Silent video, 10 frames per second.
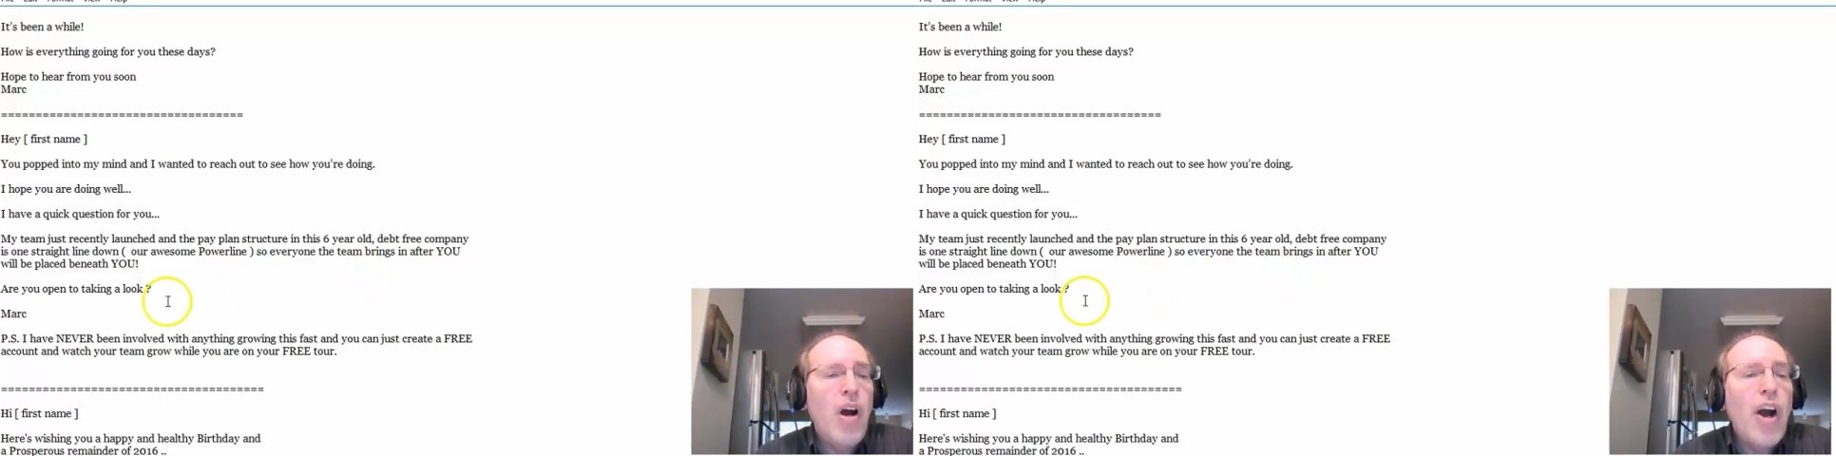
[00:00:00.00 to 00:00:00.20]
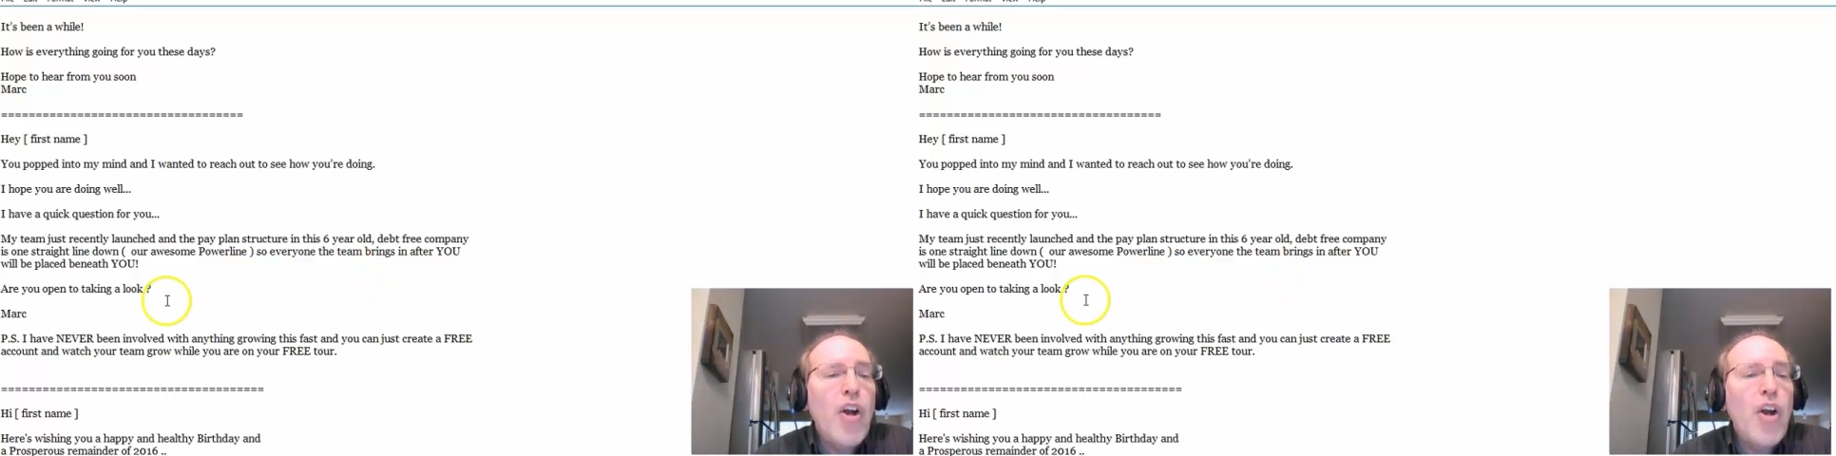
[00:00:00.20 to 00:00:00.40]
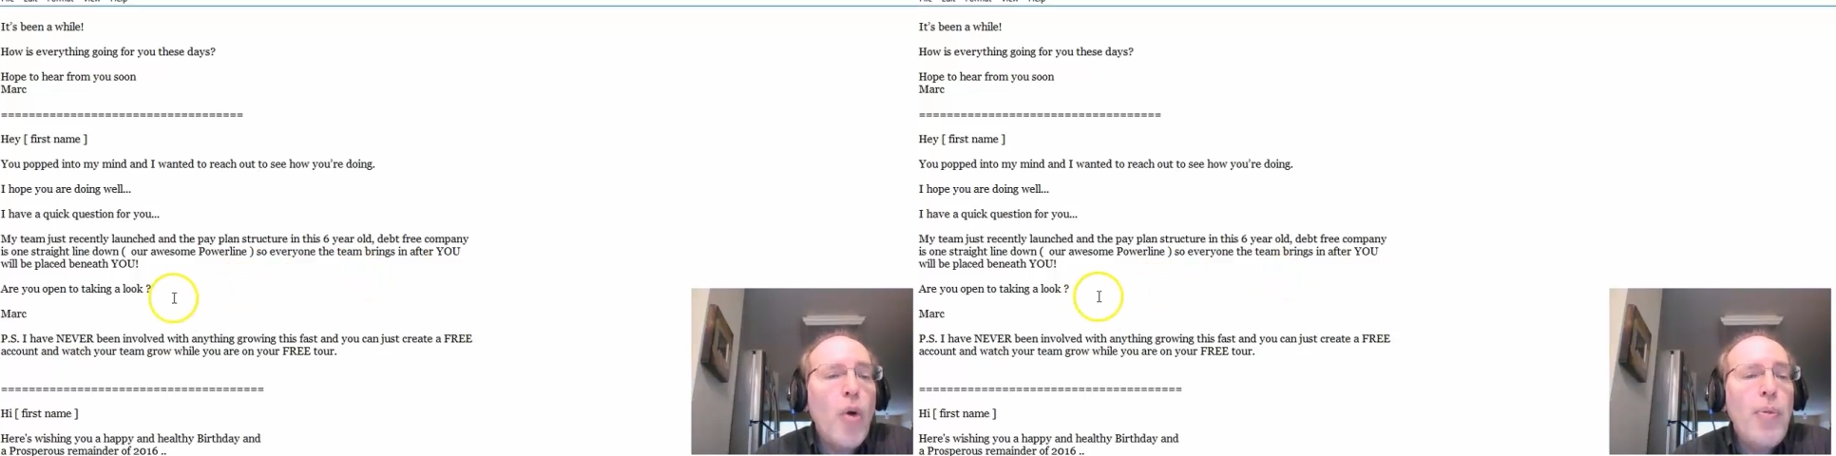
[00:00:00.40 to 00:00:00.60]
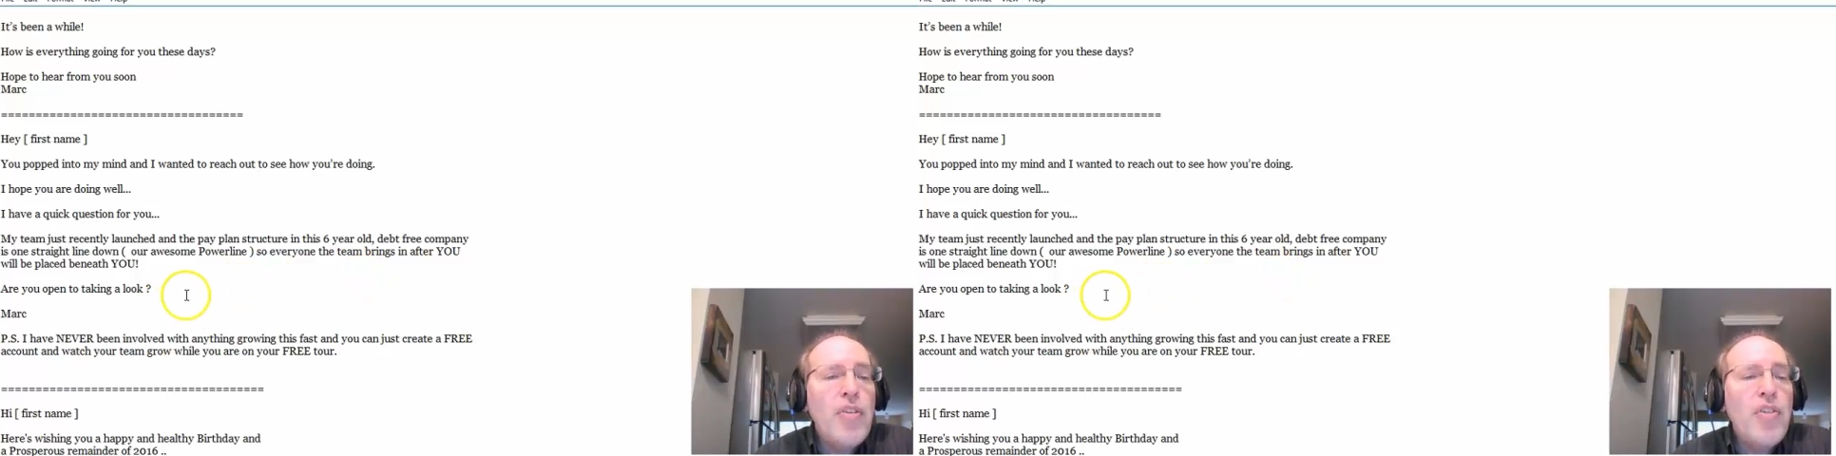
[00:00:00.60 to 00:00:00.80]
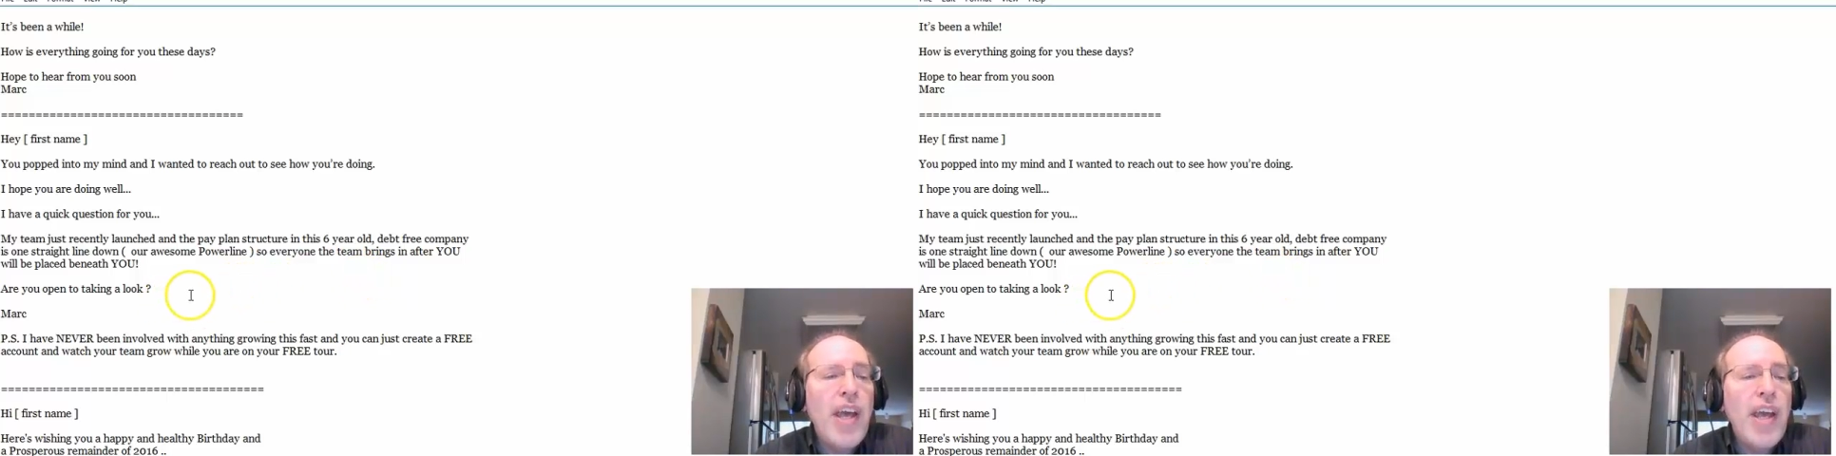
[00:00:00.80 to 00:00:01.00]
Are you open
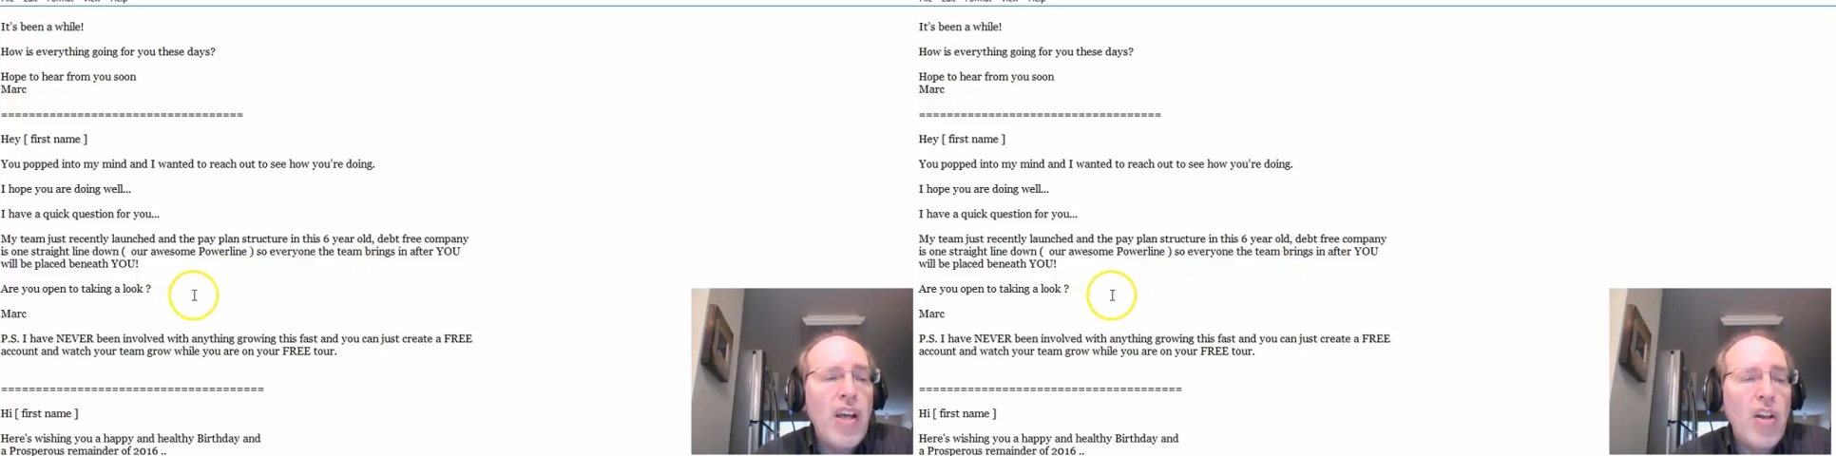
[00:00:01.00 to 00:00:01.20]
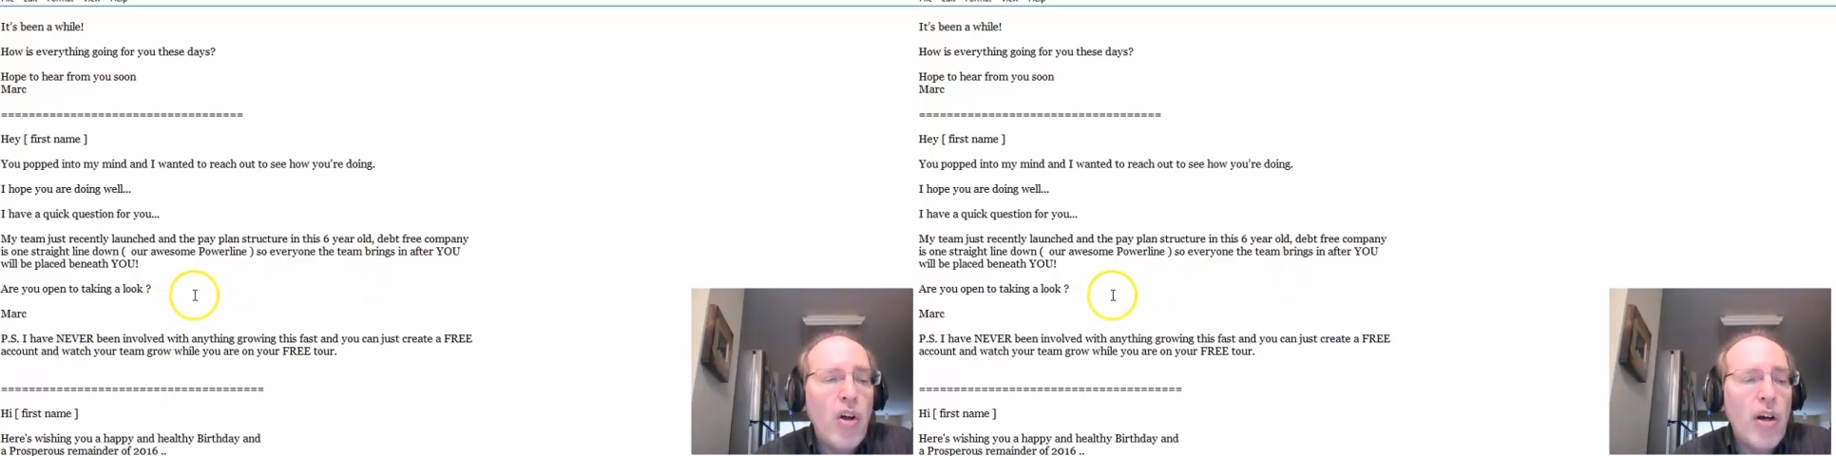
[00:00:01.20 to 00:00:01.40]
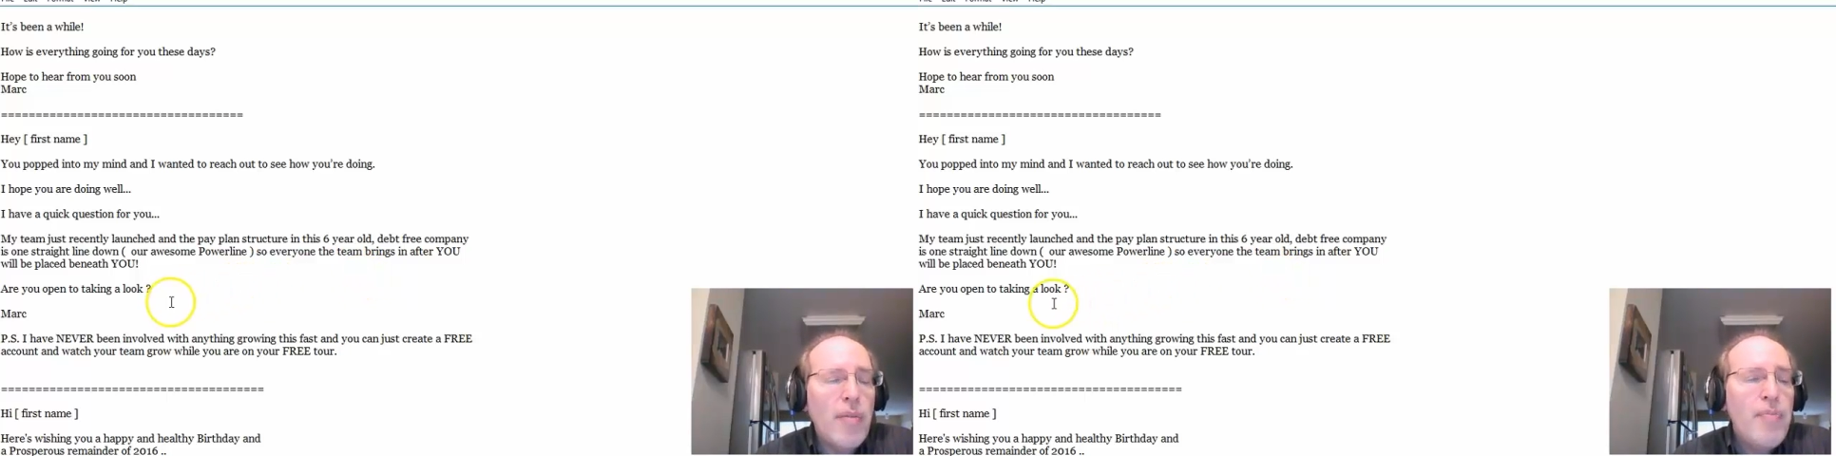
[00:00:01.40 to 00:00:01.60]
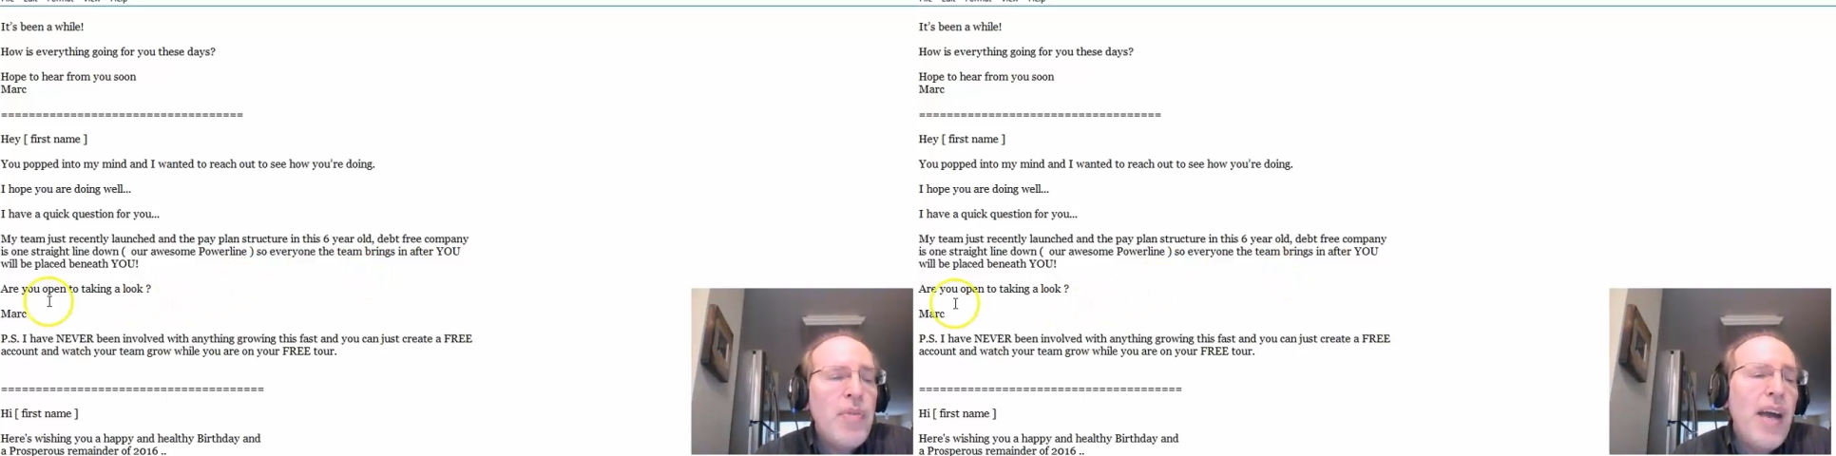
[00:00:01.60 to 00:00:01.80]
to taking a look?